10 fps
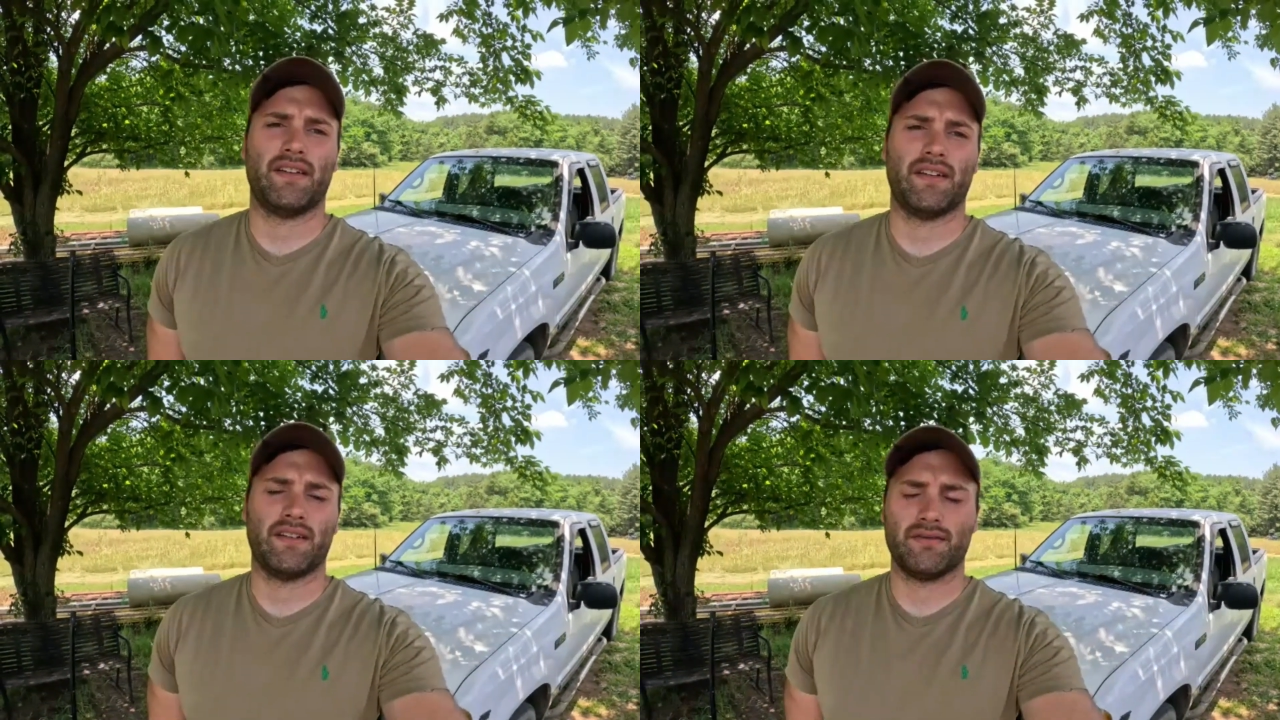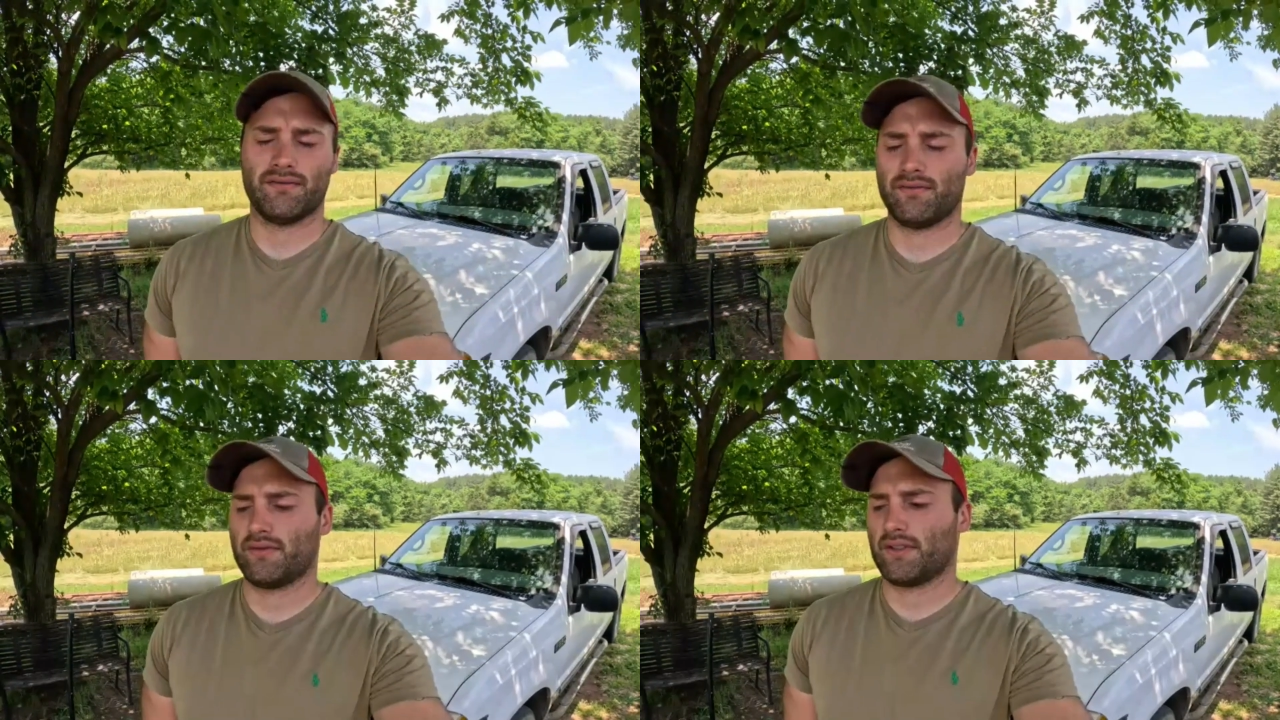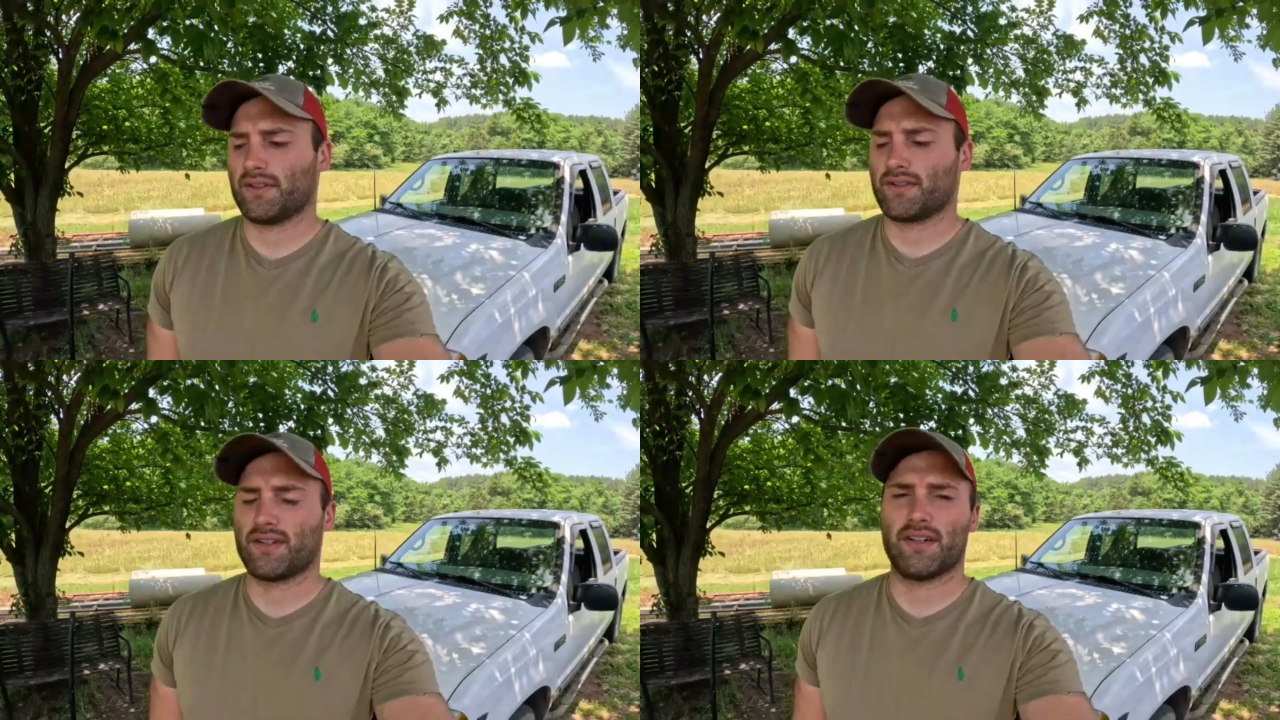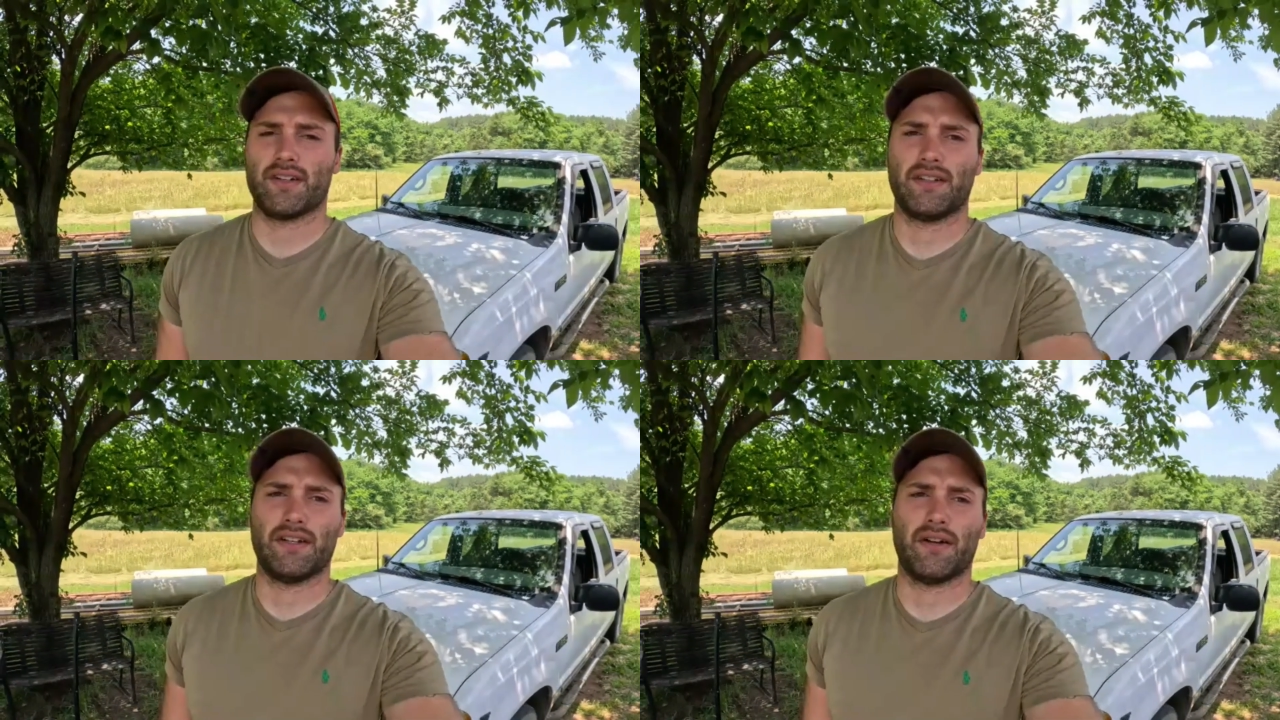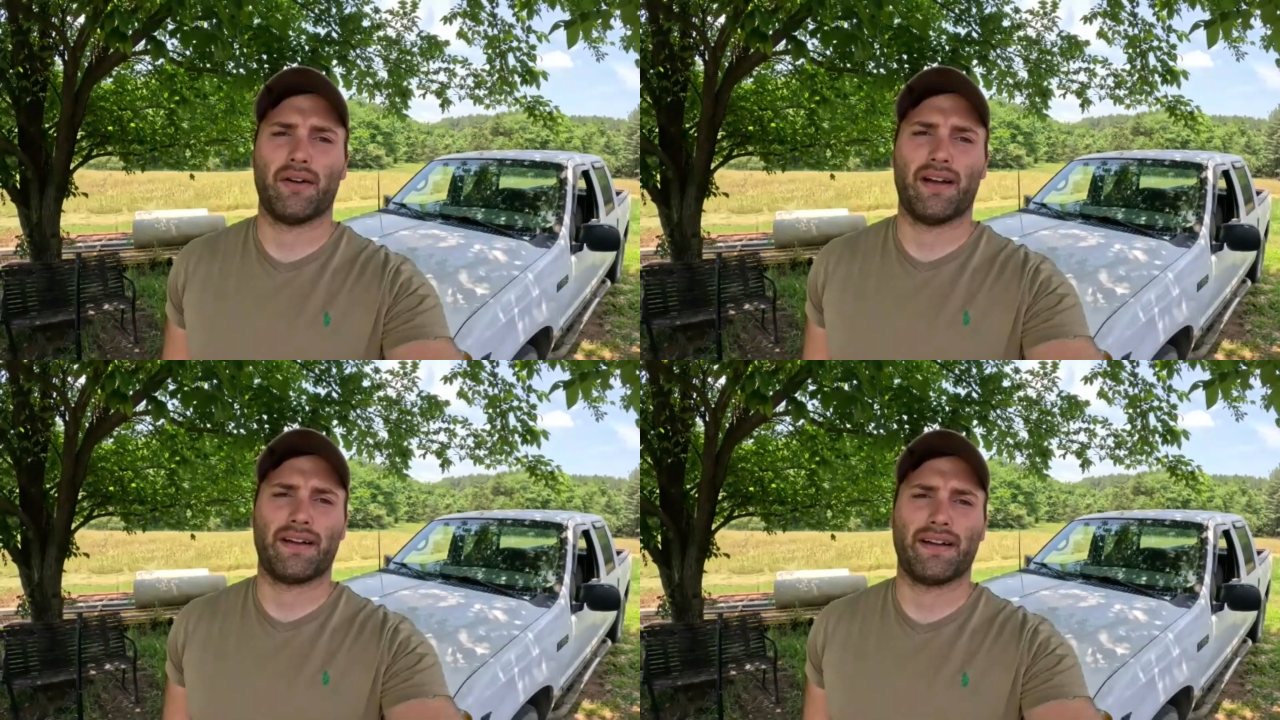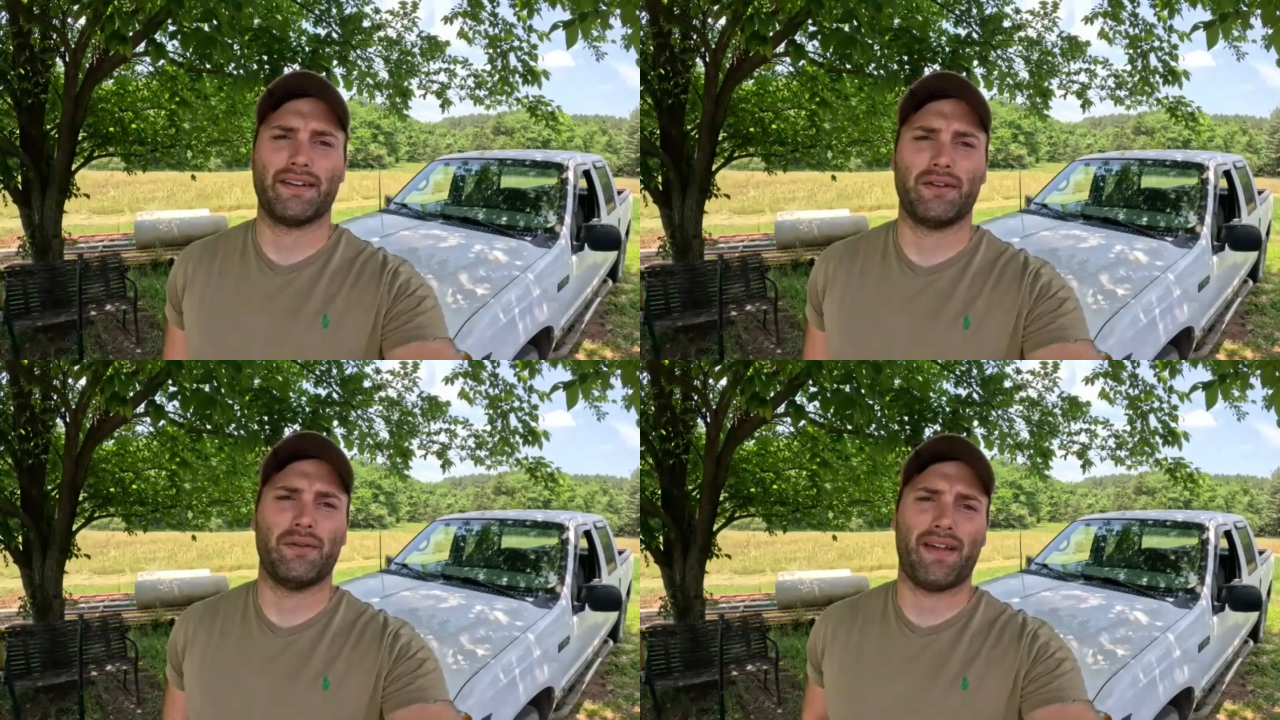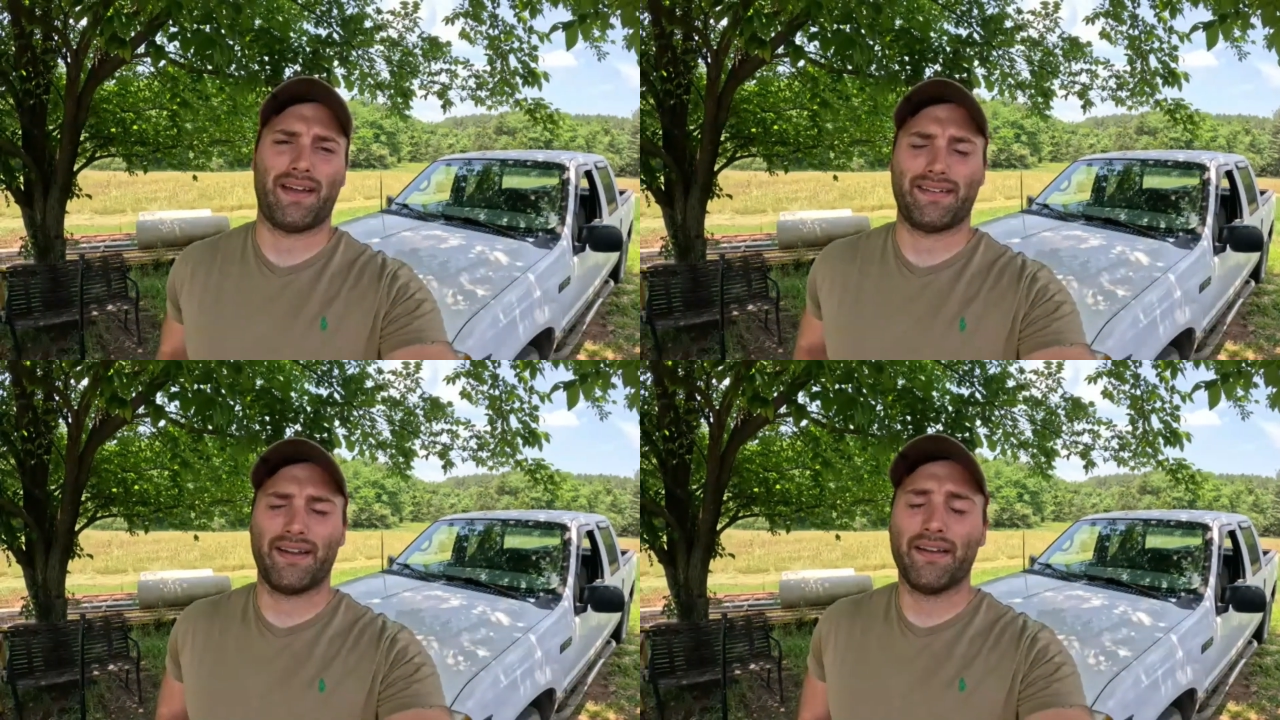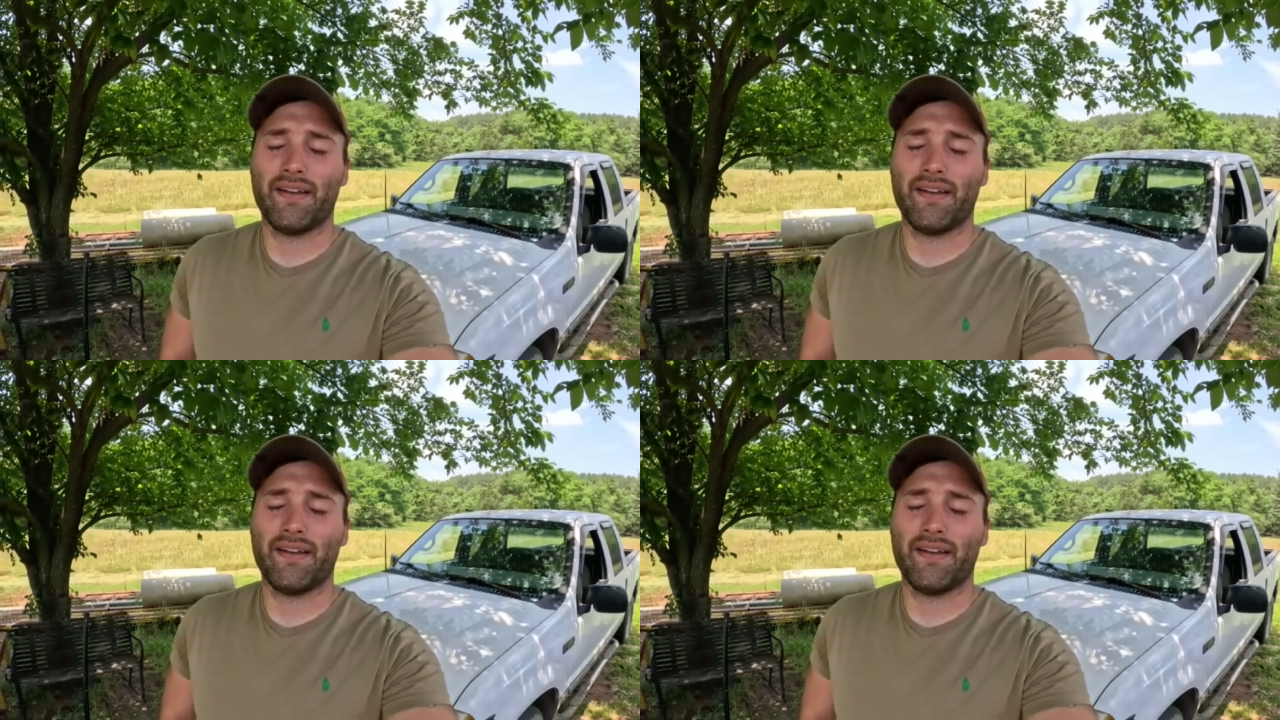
because you know, I got to do that,